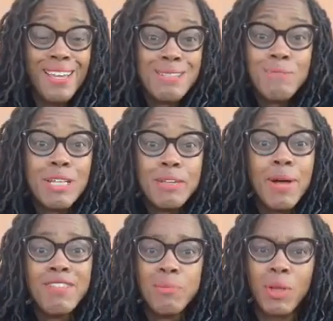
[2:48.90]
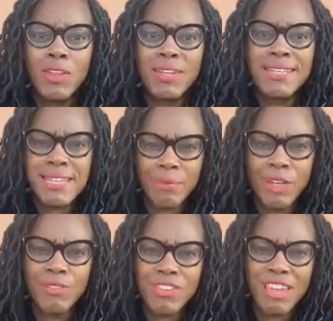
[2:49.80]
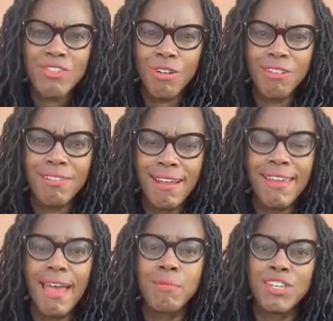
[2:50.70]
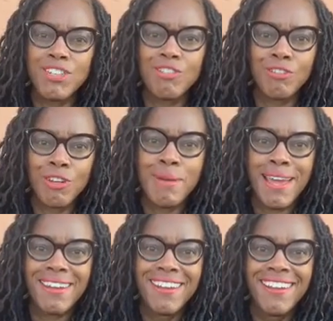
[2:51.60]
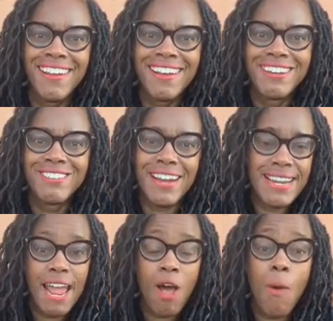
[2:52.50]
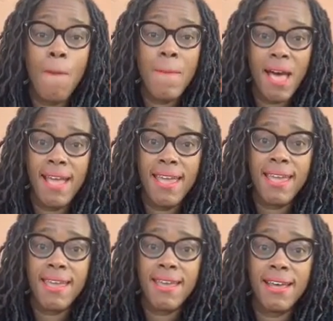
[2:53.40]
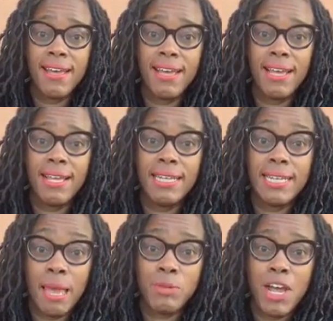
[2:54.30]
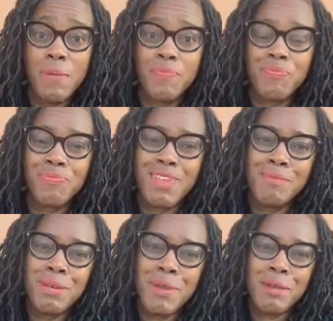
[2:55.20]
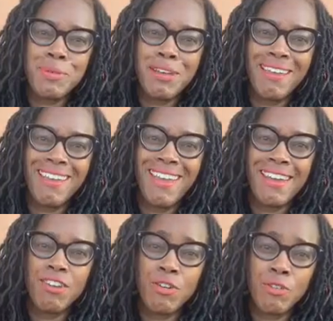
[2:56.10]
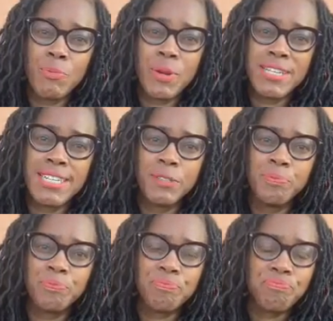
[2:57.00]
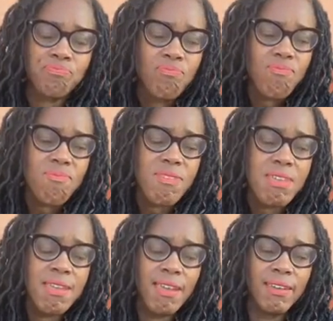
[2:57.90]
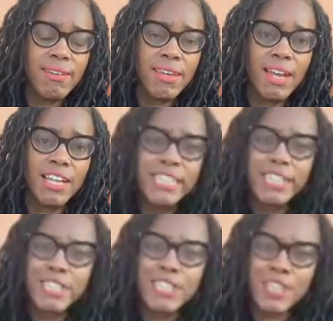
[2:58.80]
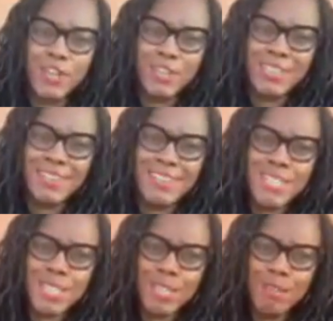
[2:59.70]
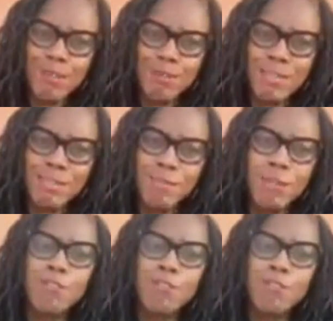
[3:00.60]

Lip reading: It's completely possible. I set my own schedule. I am a digital nomad. Right now, my laptop, my MacBook, had a nervous breakdown, and she's currently in ICU, and we